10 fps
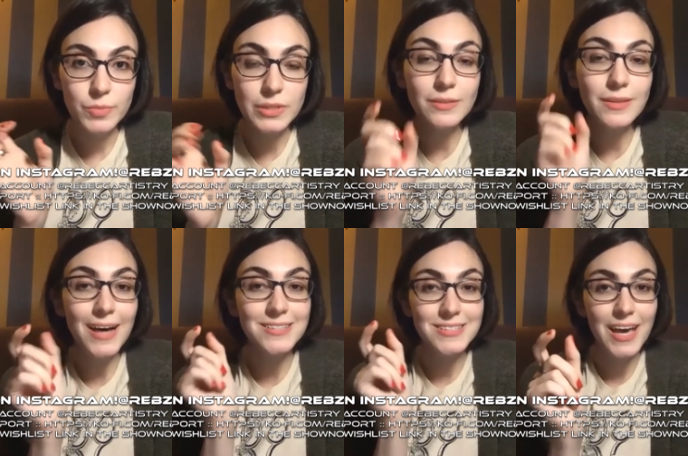But the
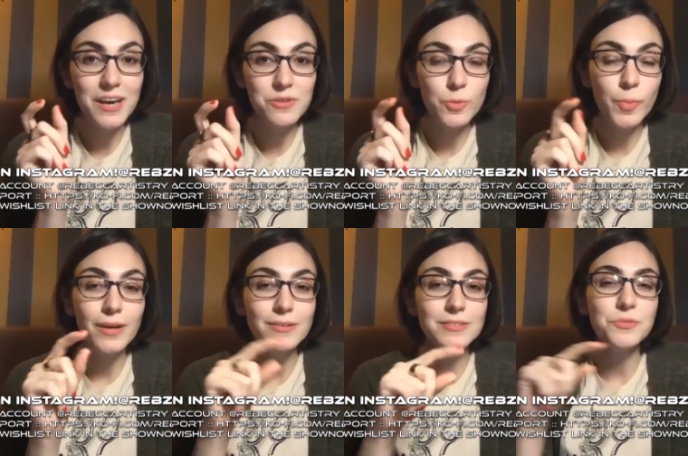last A of
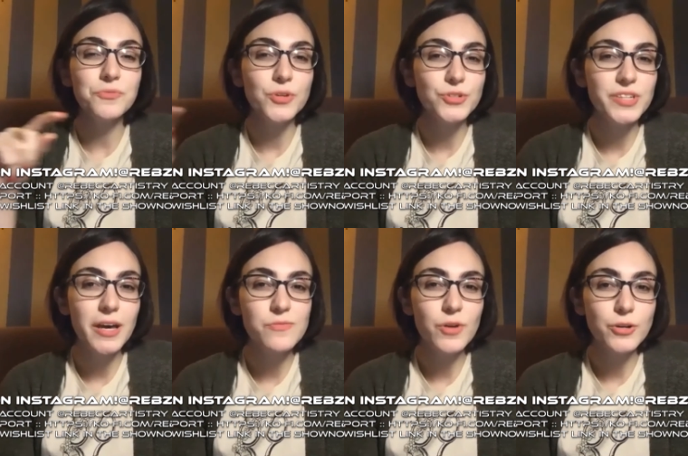Rebecca is the first
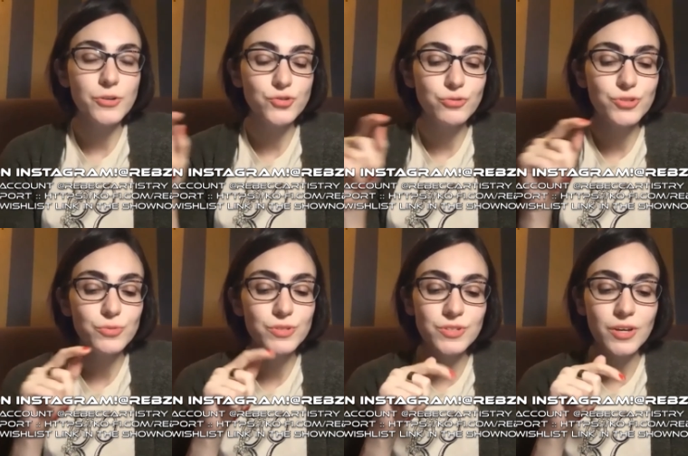A of Artistry. So it's